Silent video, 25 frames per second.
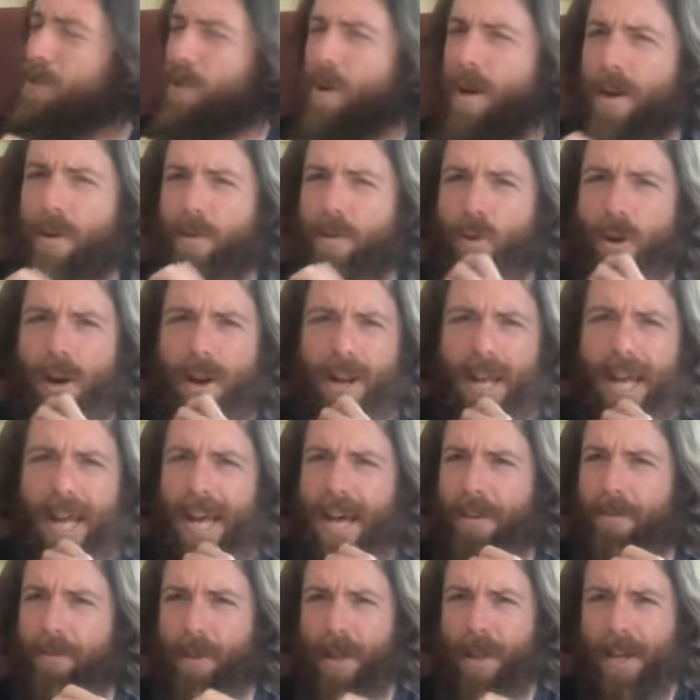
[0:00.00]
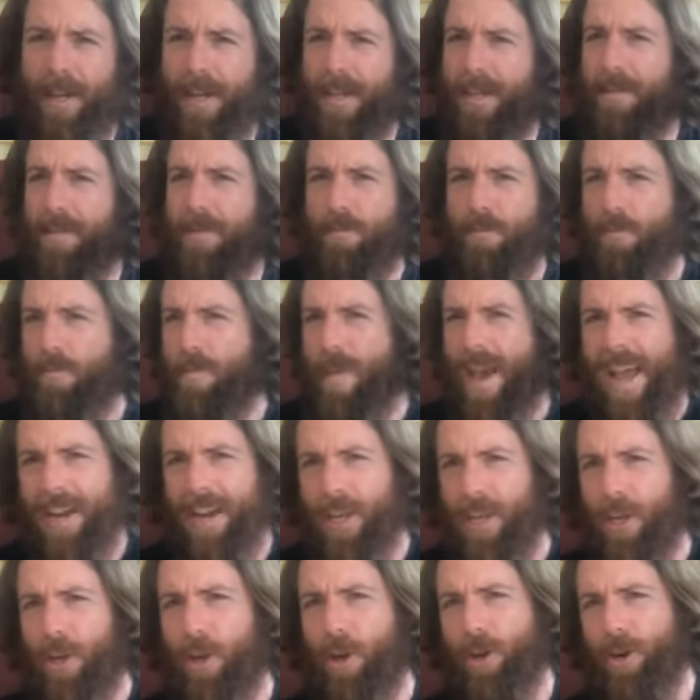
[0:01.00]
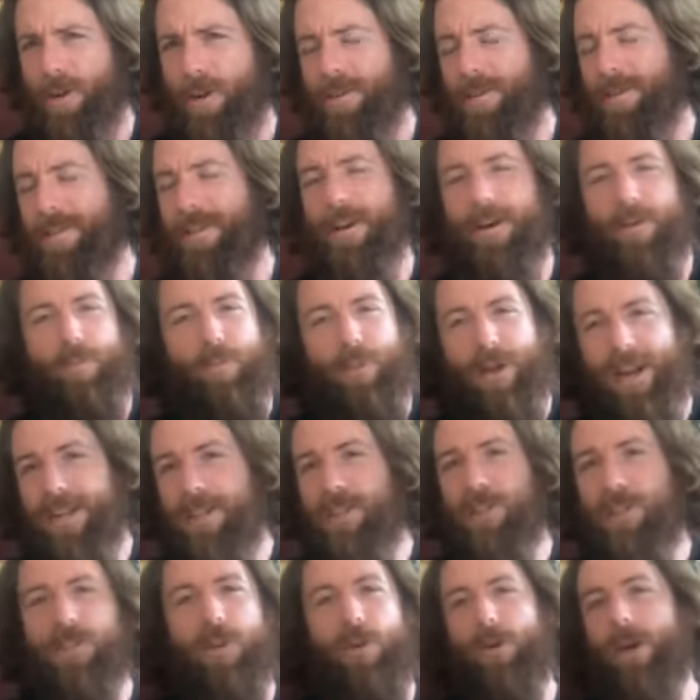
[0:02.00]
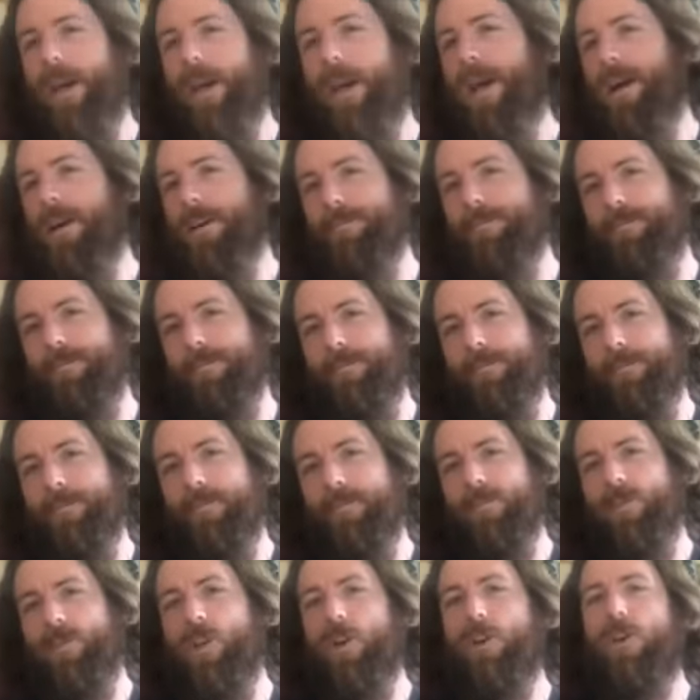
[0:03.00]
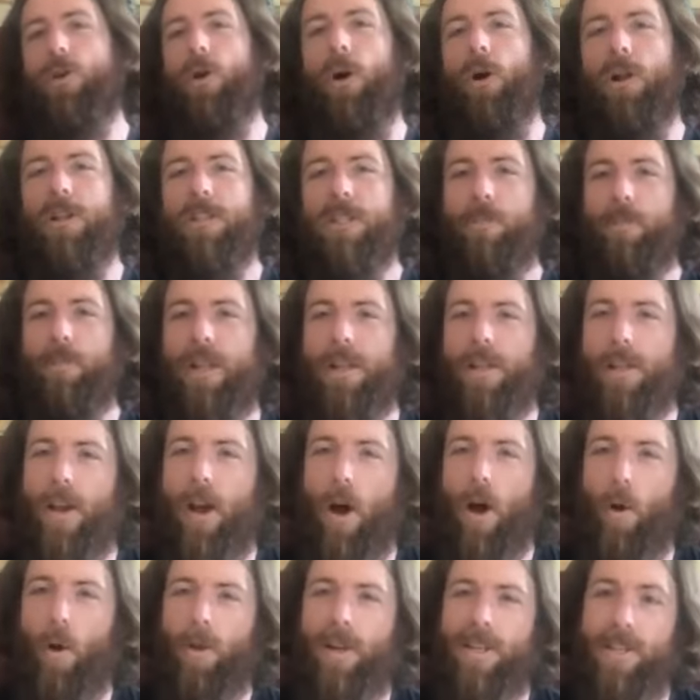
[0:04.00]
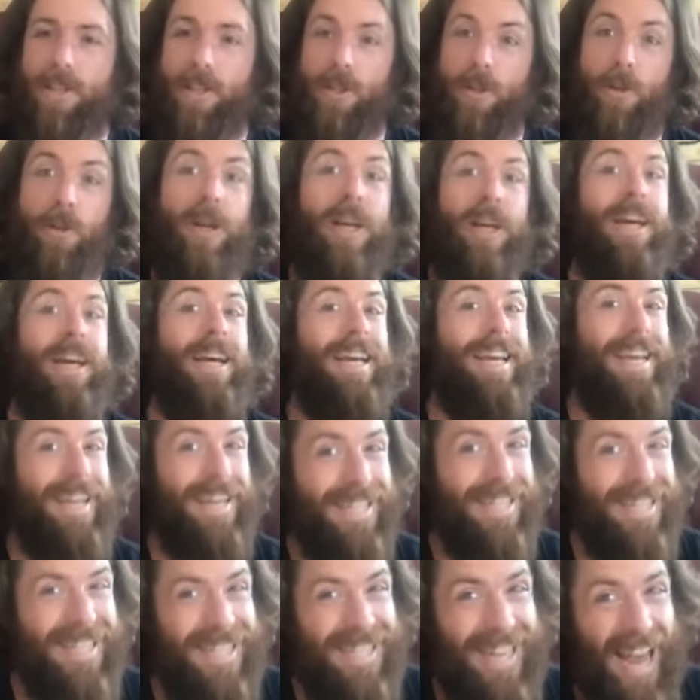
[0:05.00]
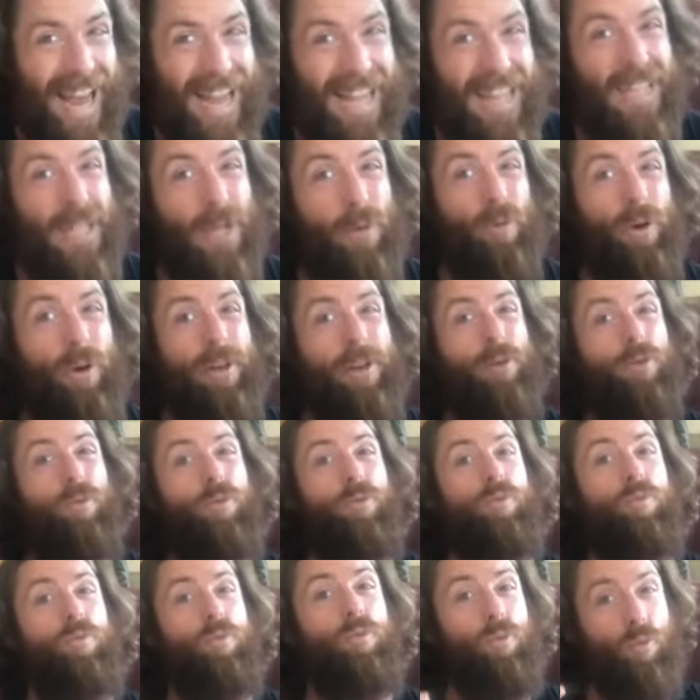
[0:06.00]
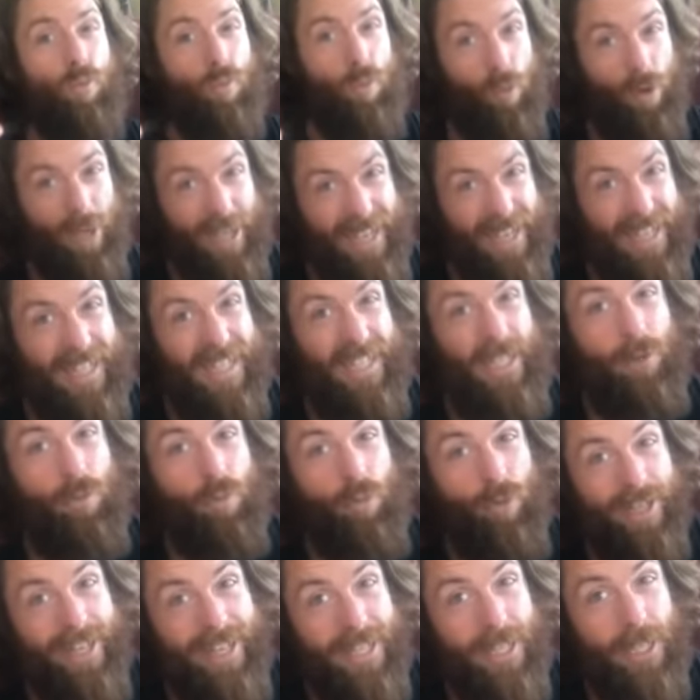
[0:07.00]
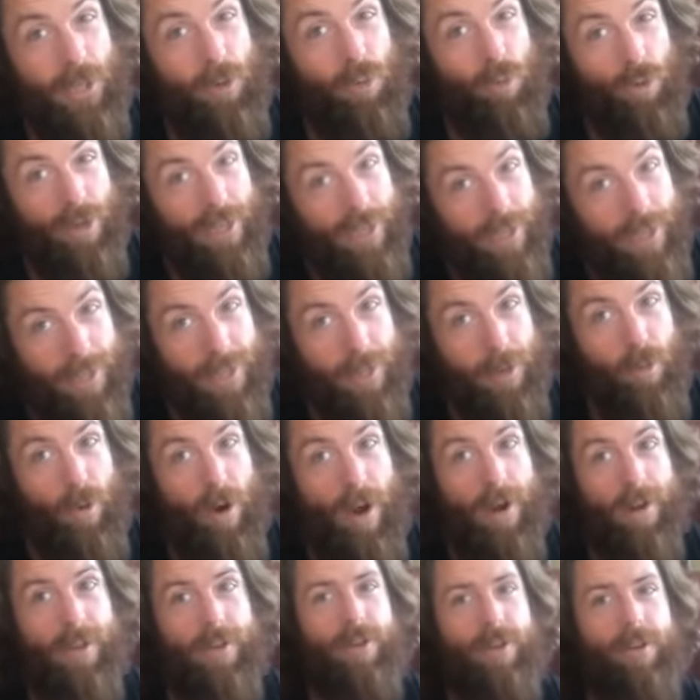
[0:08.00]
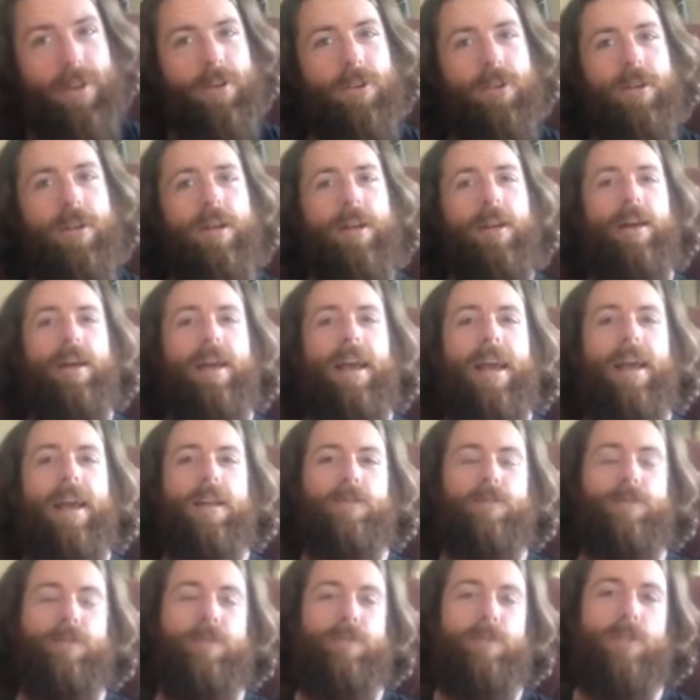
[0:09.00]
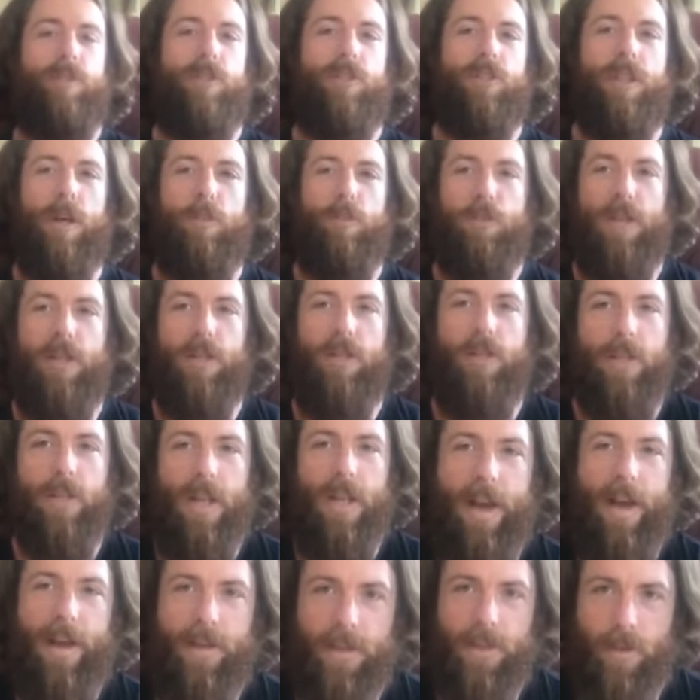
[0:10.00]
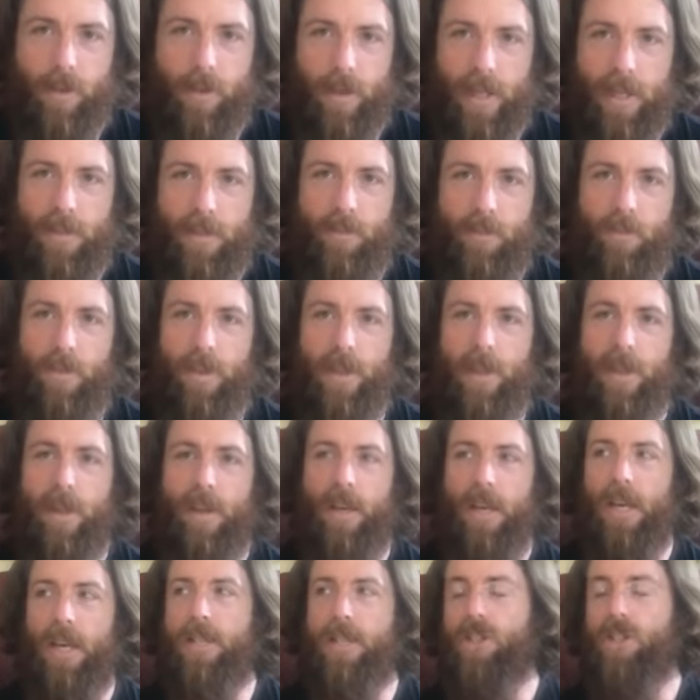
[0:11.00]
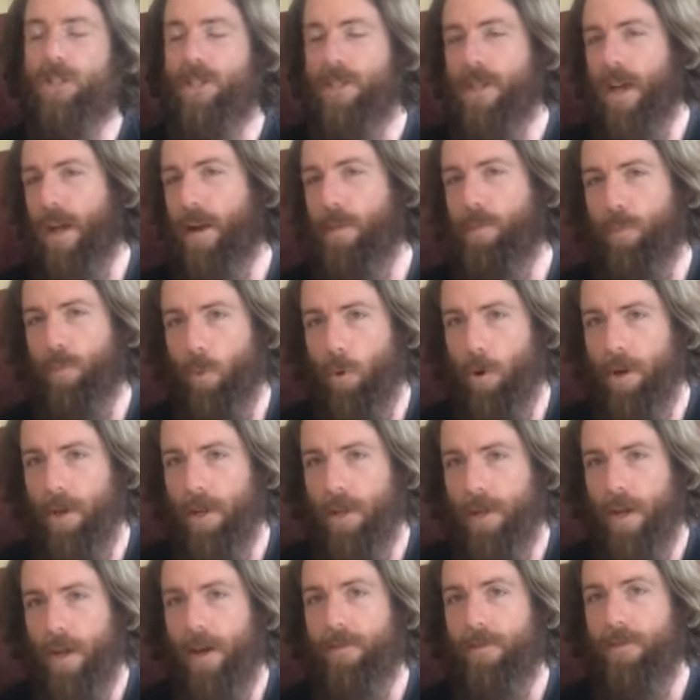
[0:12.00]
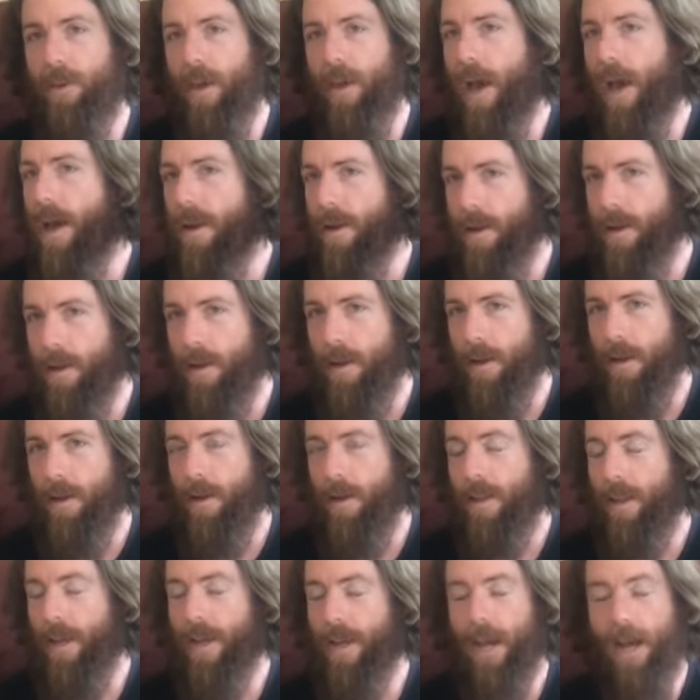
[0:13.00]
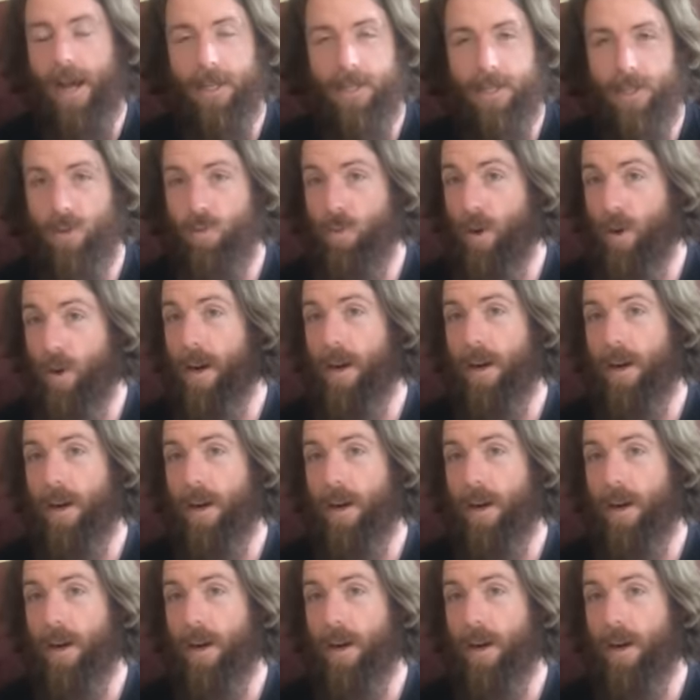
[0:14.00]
I want to have like a manicure? No, but I just don't care. So you ultimately always do exactly what you really, really, really want to do. And if there's something you're not doing, it's just not important enough yet. Like I swear,